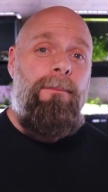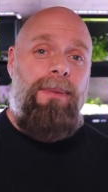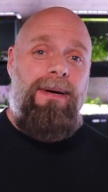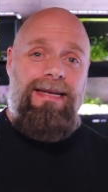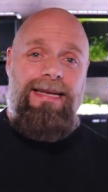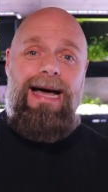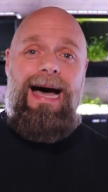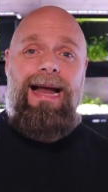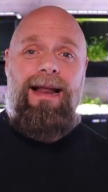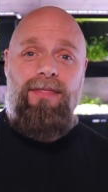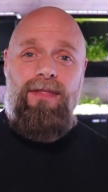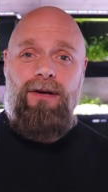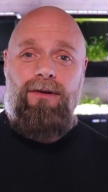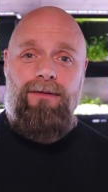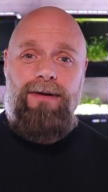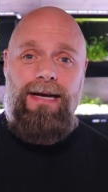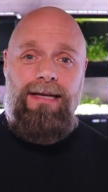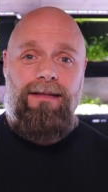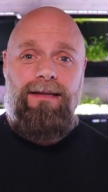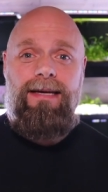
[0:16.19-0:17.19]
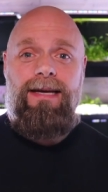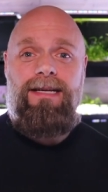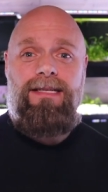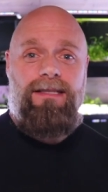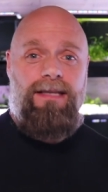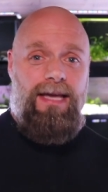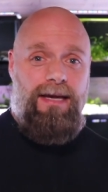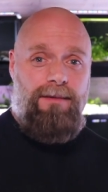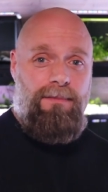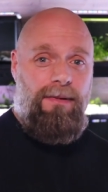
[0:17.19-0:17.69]
but not in the Great
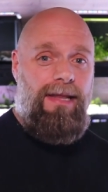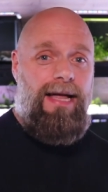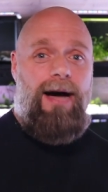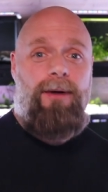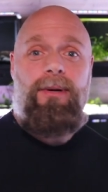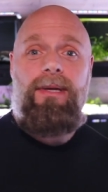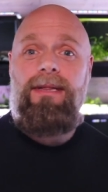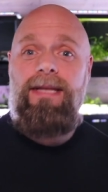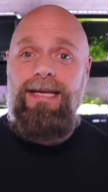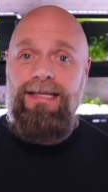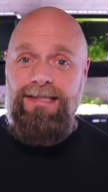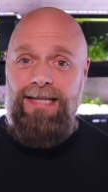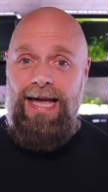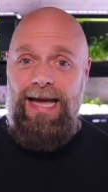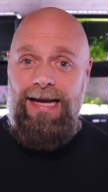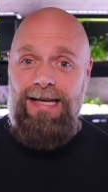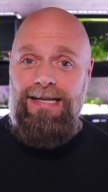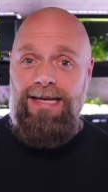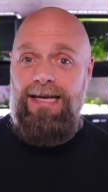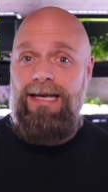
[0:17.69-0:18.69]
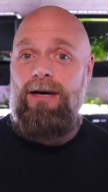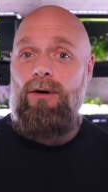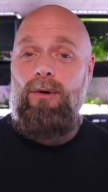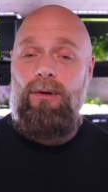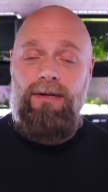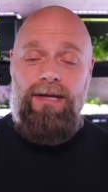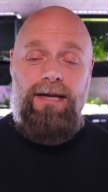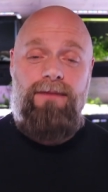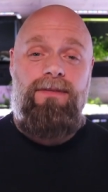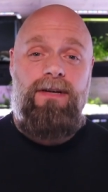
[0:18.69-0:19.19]
Lakes, Lake Malawi, Lake Tanganyika,
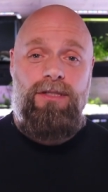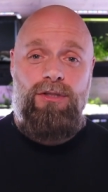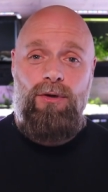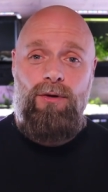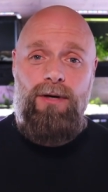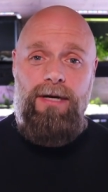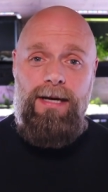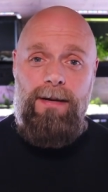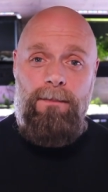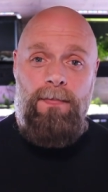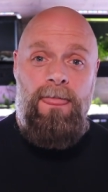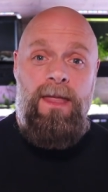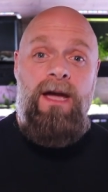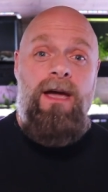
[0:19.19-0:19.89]
or Lake Victoria.